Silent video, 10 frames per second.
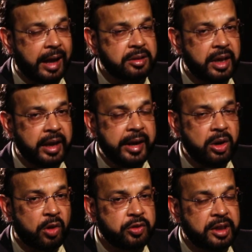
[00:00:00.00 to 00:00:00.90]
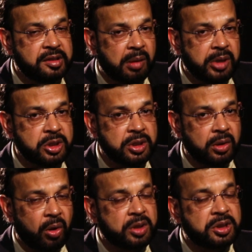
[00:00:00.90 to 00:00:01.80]
at the end of the examination
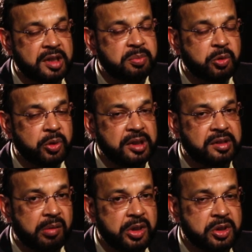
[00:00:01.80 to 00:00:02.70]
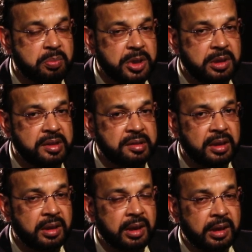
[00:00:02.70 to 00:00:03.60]
or just before the examination begins,
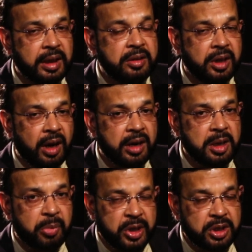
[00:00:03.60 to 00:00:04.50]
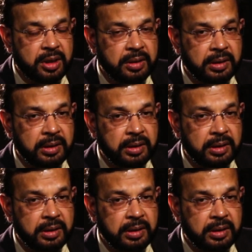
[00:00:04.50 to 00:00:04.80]
that they are under pressure.